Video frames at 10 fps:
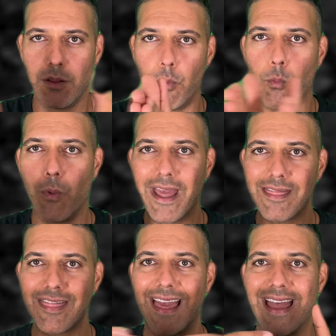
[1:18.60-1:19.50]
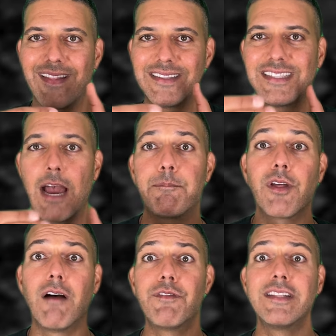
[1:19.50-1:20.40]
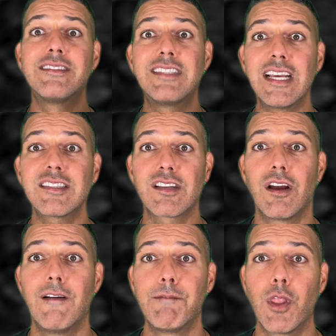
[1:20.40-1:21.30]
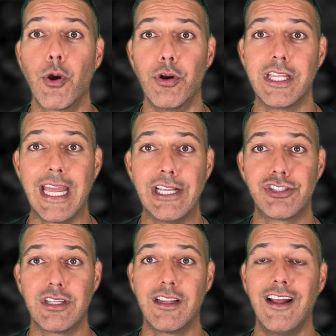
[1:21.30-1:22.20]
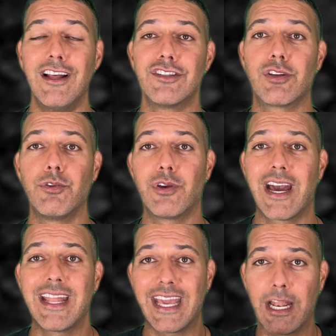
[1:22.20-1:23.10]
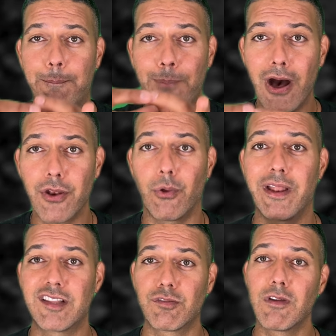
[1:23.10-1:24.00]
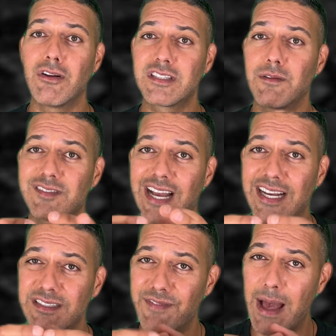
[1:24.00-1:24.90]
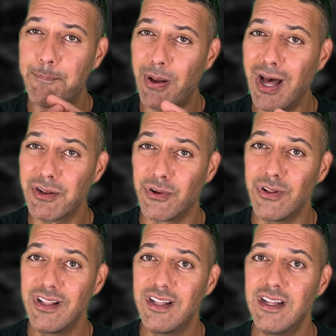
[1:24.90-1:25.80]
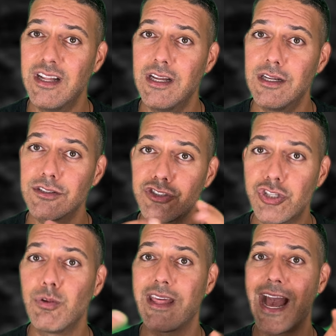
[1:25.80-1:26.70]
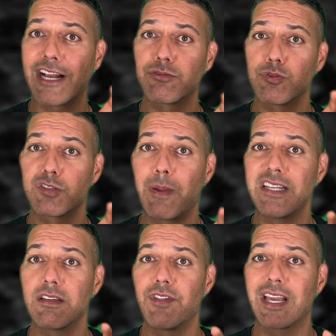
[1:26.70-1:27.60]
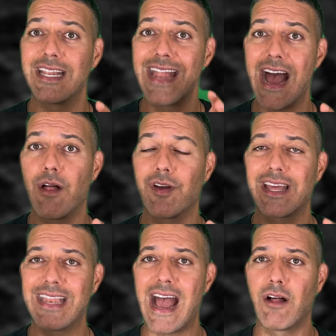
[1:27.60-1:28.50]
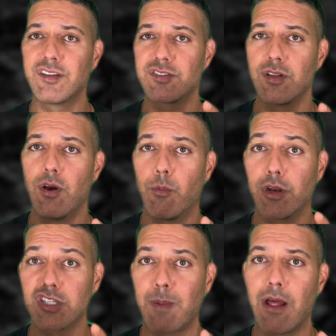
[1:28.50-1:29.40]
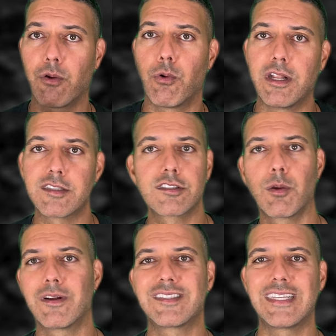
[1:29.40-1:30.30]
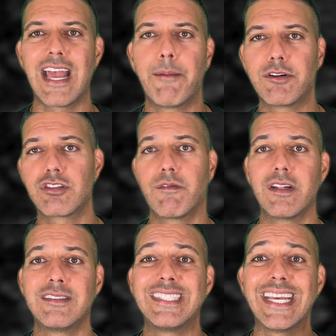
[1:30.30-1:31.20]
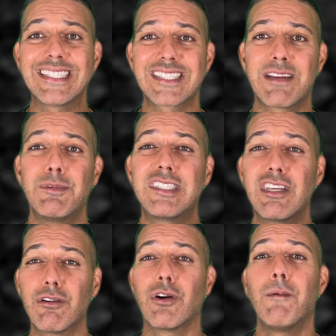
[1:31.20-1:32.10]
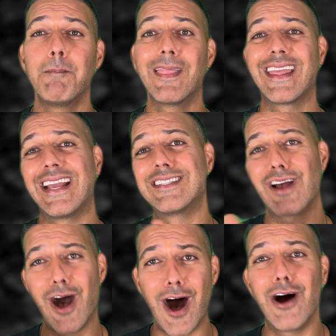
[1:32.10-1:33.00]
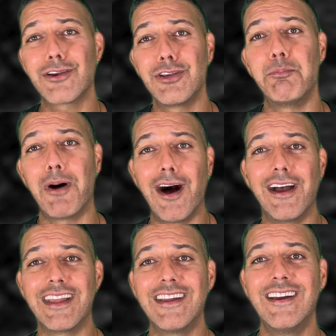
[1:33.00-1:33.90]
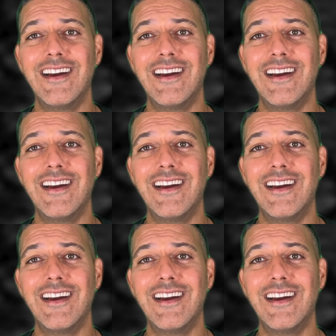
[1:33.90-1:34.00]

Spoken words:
width and the depth of the disc herniation. So you kind of get a puddle, and it's a relative size of that puddle to the actual space of the canal. The canal is where your spinal cord is. So you want to see how much of the disc material is occupying